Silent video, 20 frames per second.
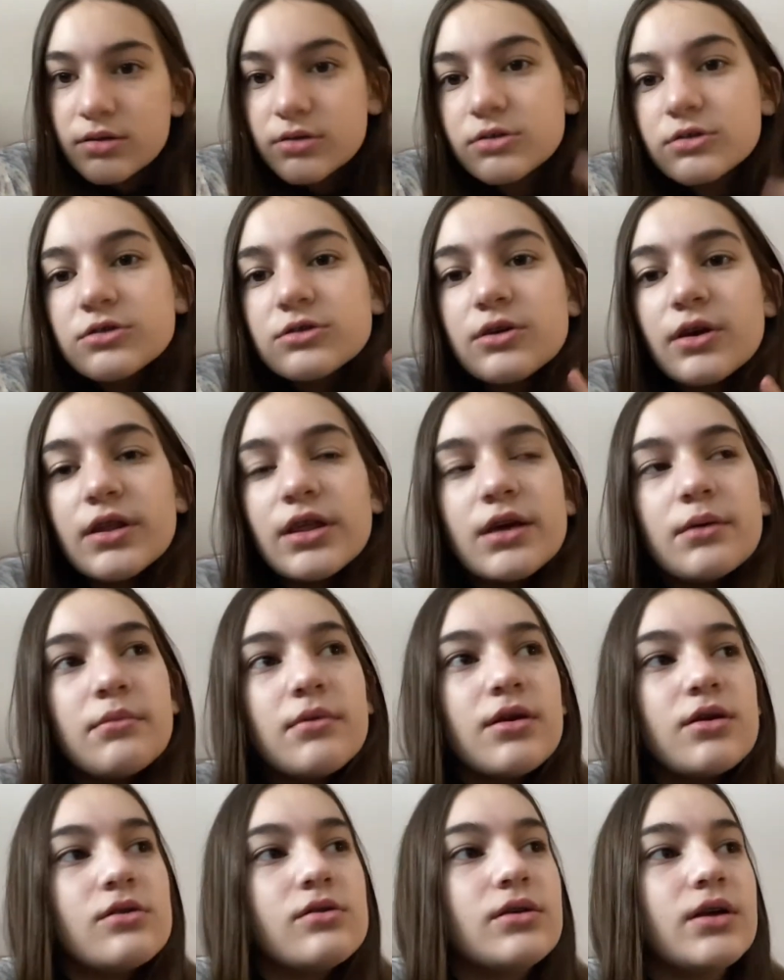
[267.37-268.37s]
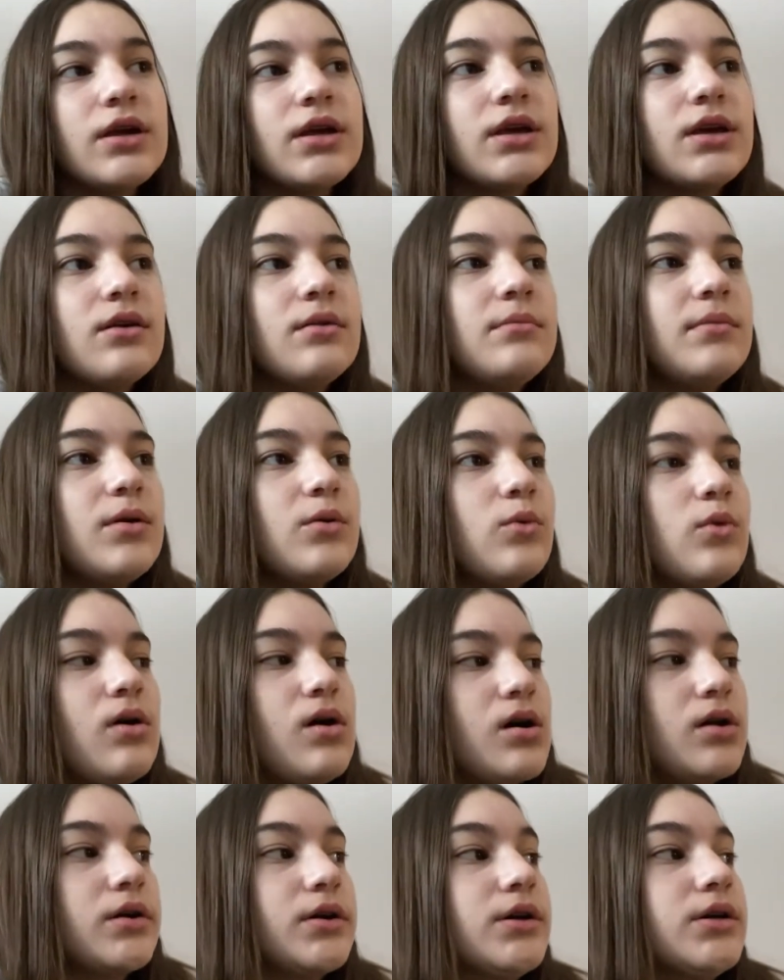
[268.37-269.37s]
So I think I'm gonna go like get my
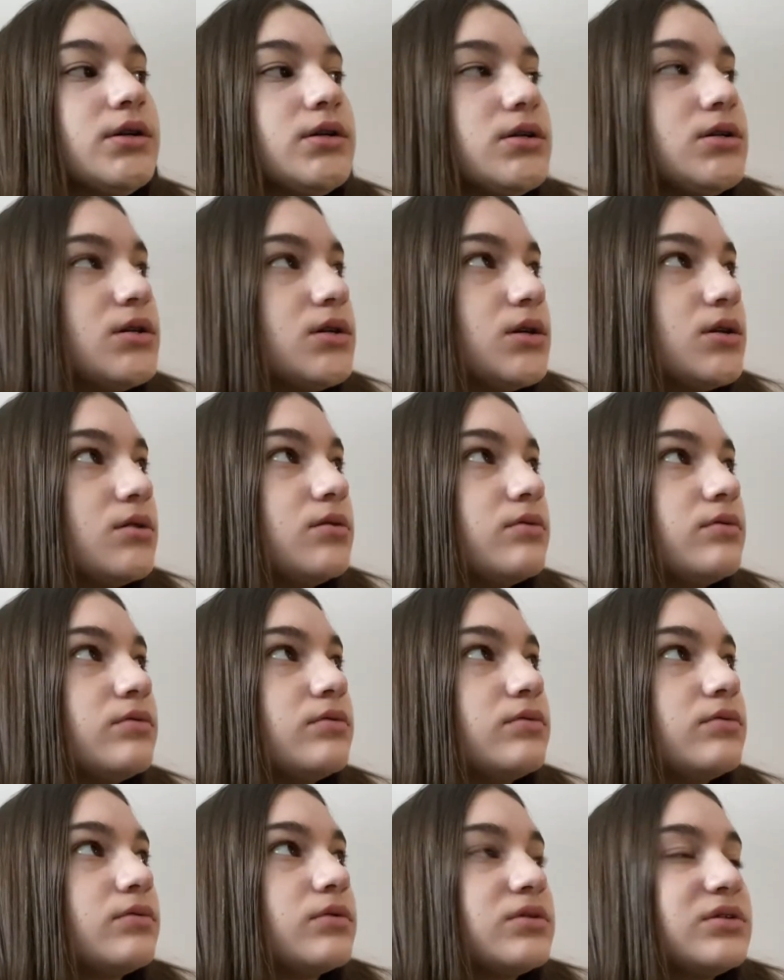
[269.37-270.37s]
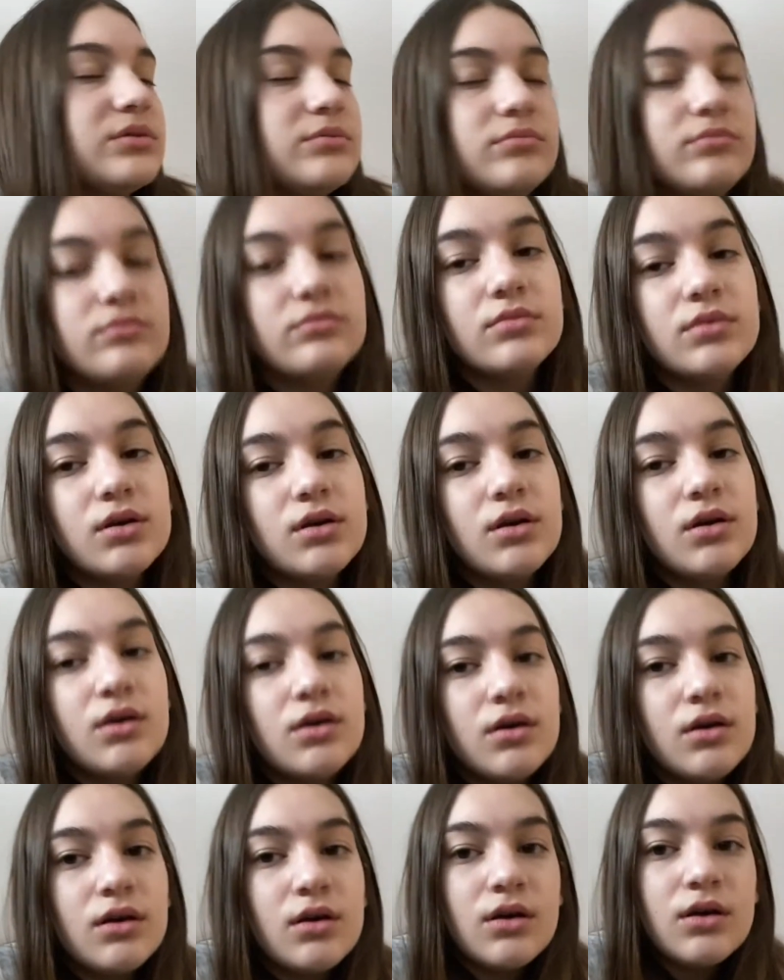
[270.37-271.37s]
water and stuff, because I
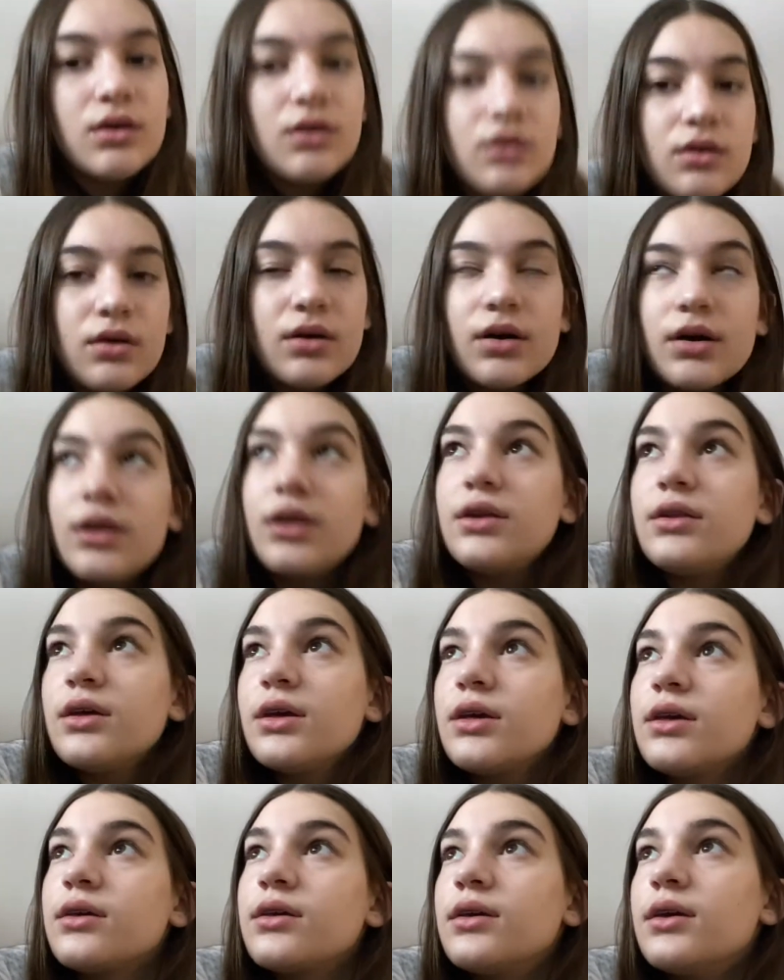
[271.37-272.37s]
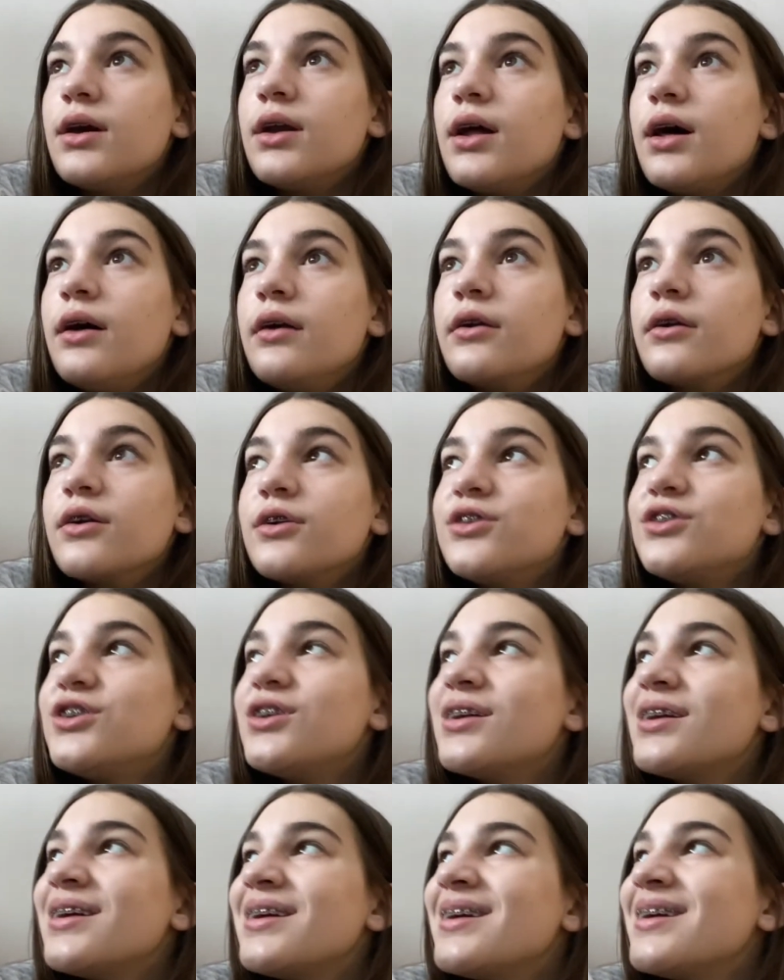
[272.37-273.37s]
need to like get energy.
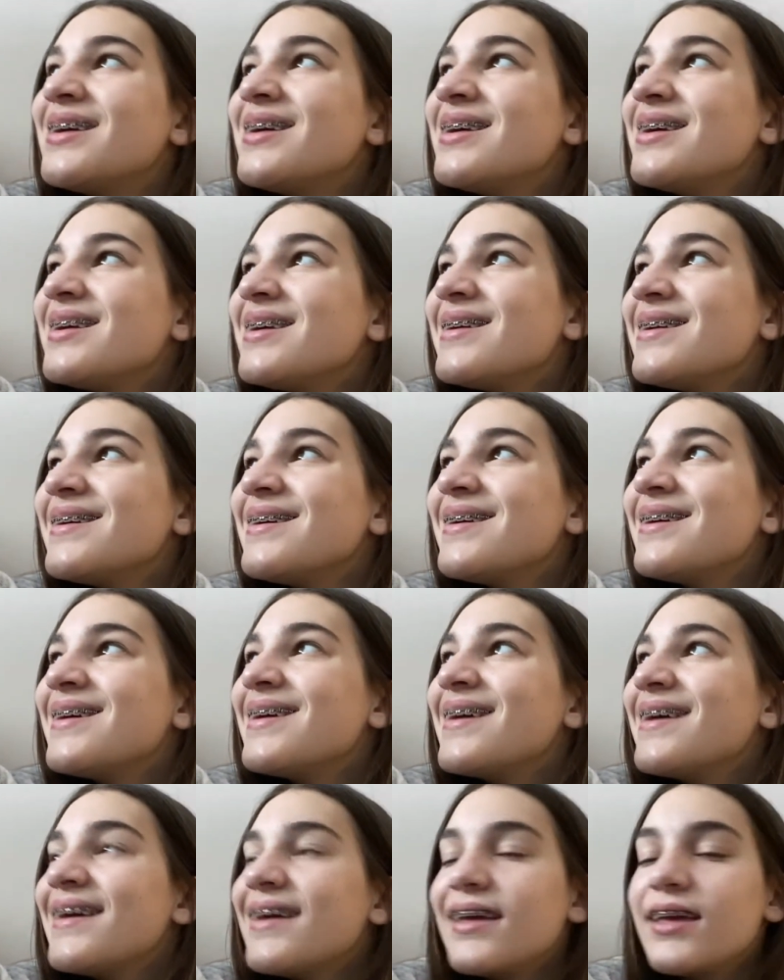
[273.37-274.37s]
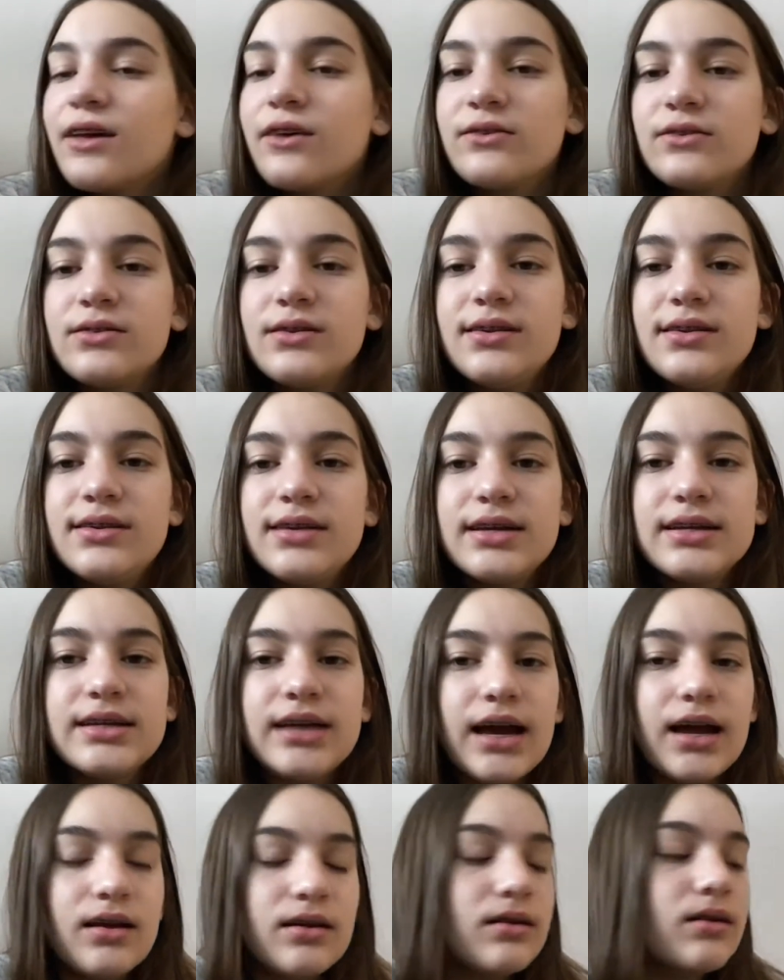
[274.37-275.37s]
I also need to take
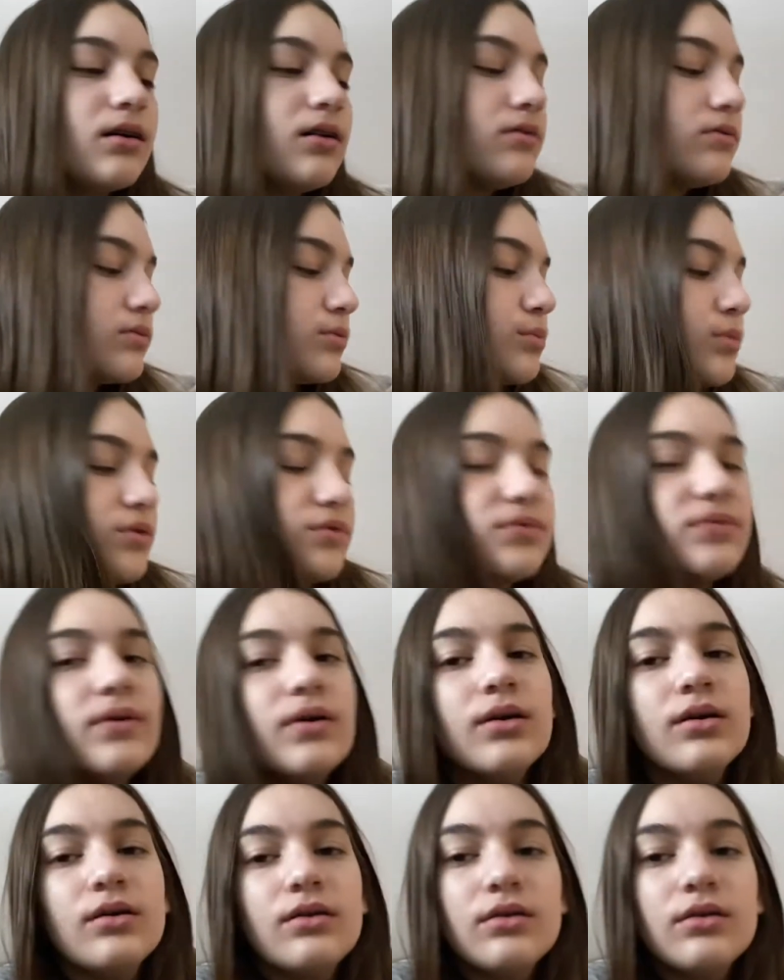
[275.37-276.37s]
Tylenol for my foot.